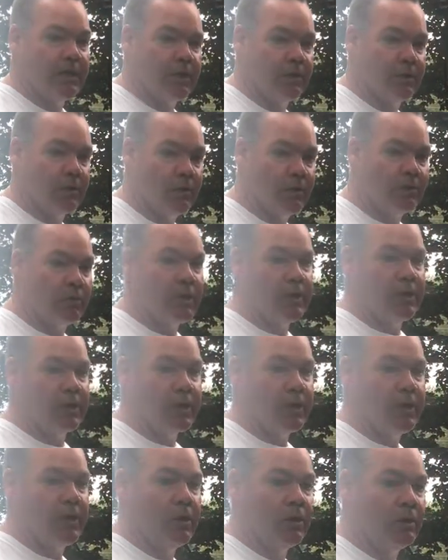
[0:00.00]
get it all ready to
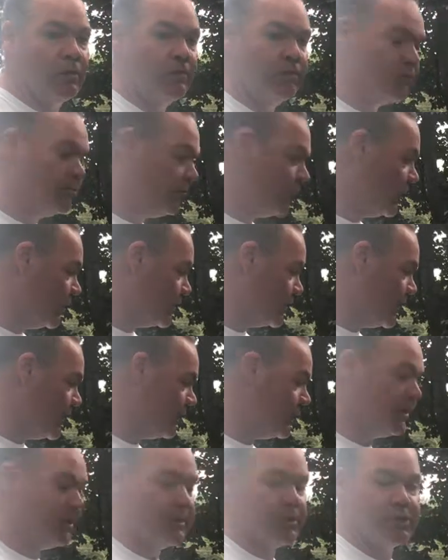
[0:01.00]
go. Flush out
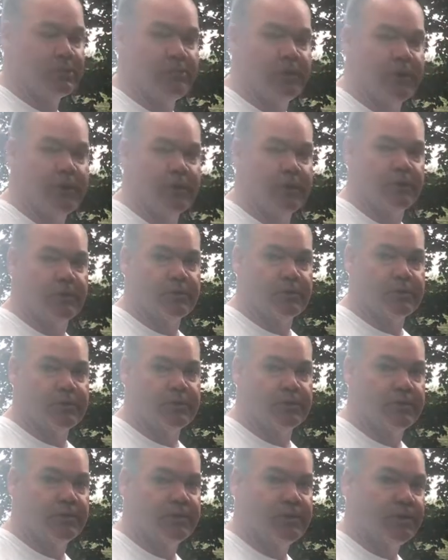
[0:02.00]
any spiders.
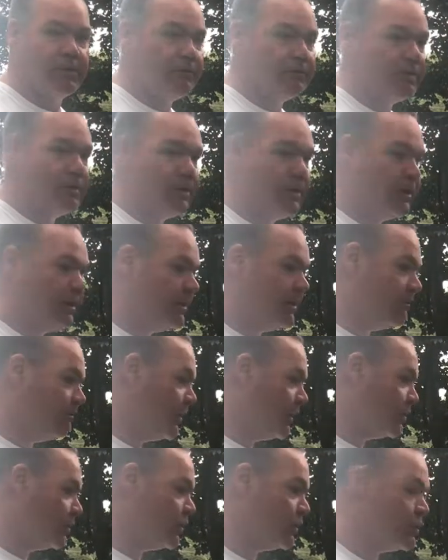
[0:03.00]

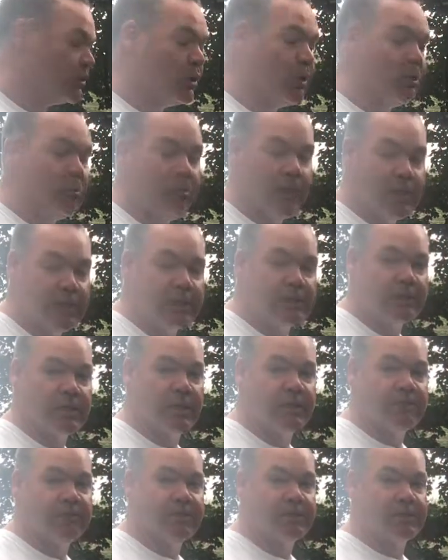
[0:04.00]
Make sure there's no mice,
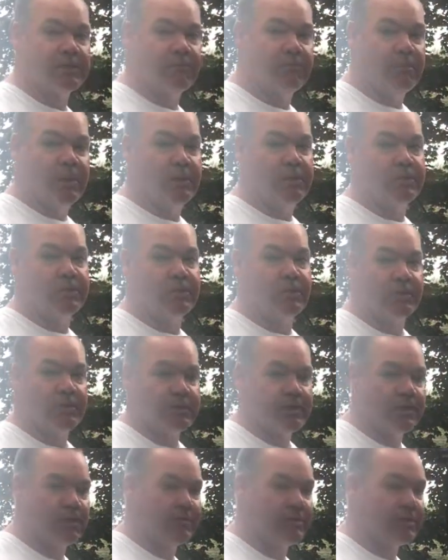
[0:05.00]
evidence of mice over the
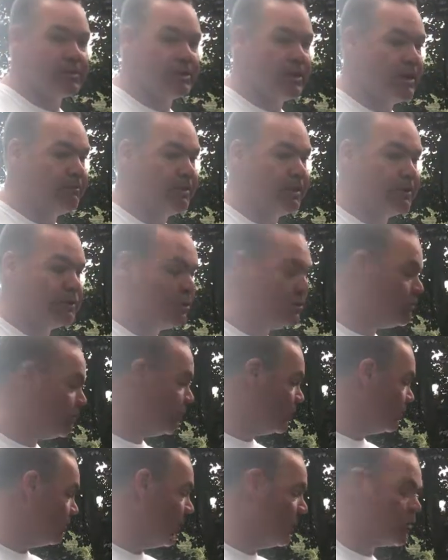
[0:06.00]
summertime. I do
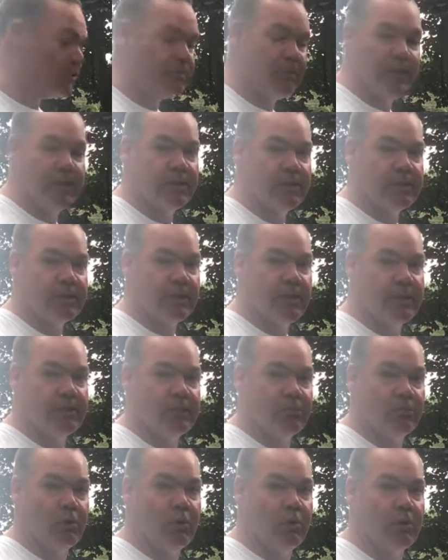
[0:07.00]
put mouse bait inside
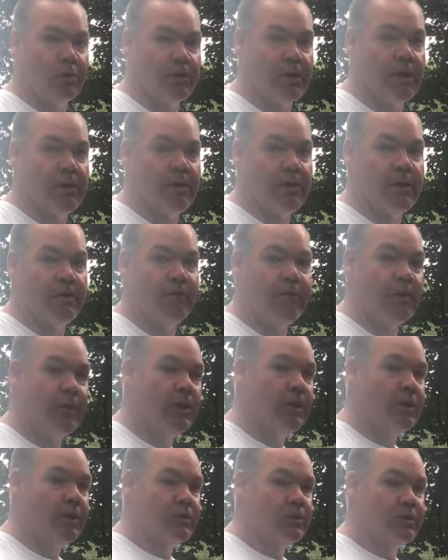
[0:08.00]
the boiler area.
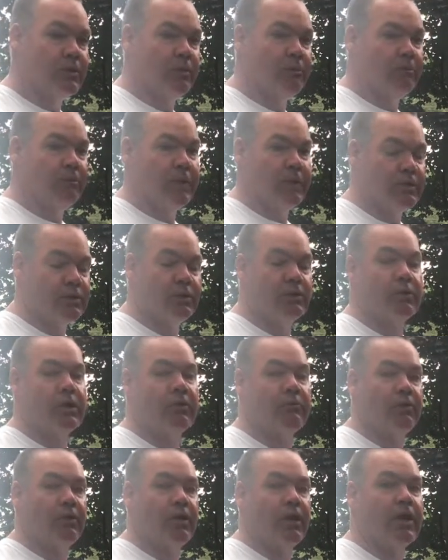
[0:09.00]
So if mice do
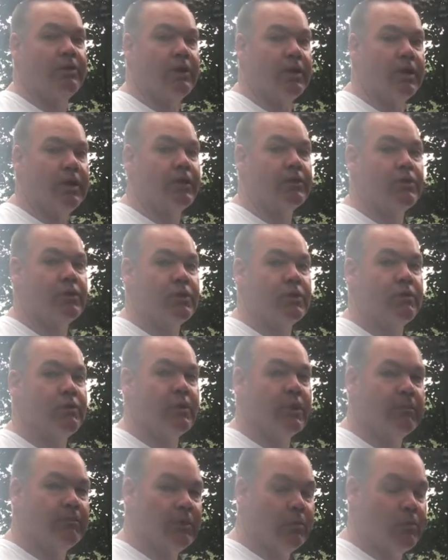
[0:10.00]
come around, they're not chewing
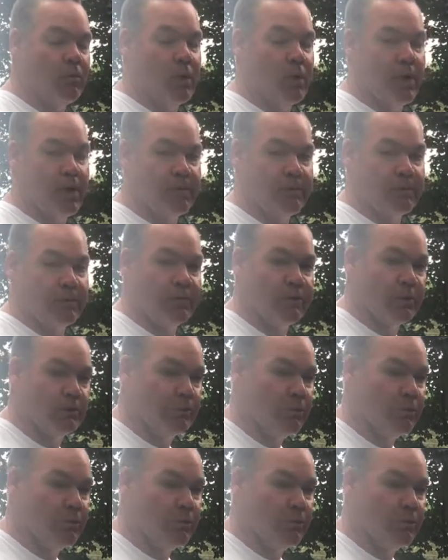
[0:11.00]
on my wiring for the